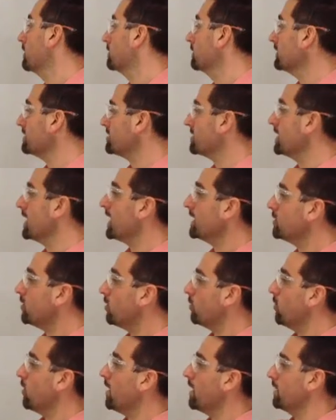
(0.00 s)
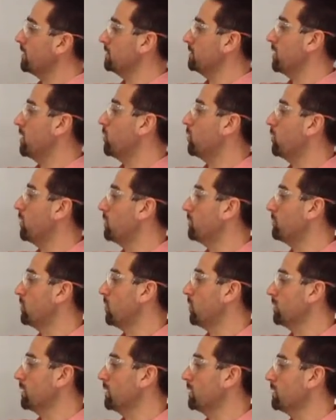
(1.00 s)
Let's say I don't want a 1
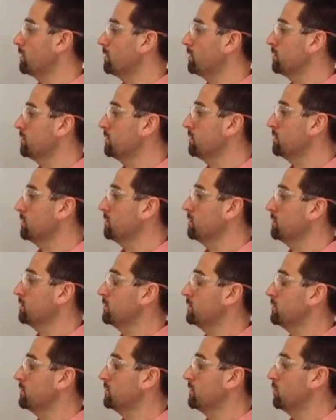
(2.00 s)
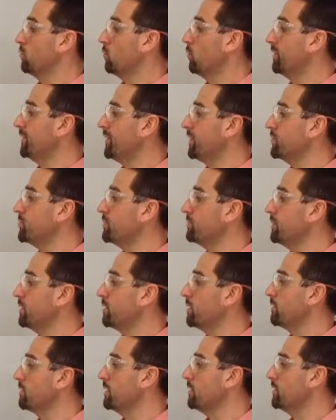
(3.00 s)
molar, 100
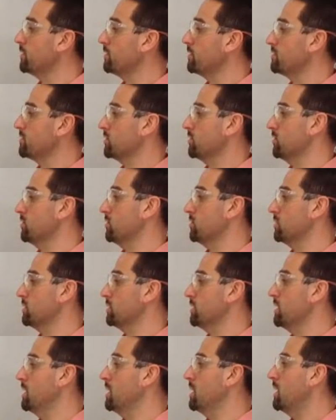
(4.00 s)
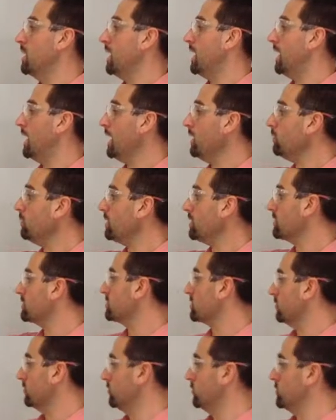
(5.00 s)
milliliter solution. I want a
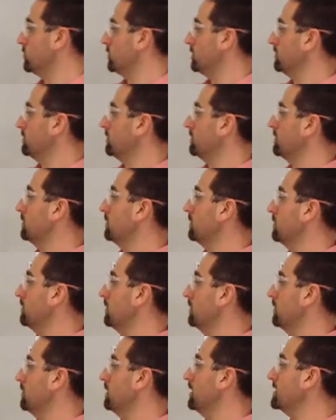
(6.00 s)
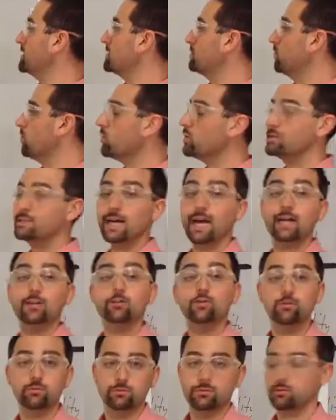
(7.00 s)
solution that's more
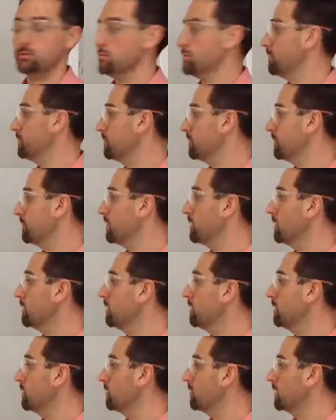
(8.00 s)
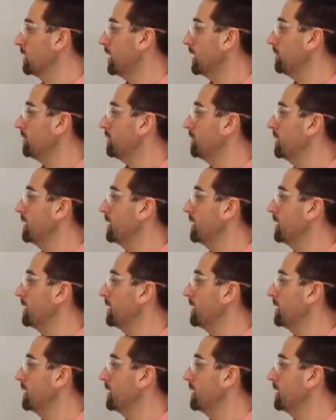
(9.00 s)
dilute, okay?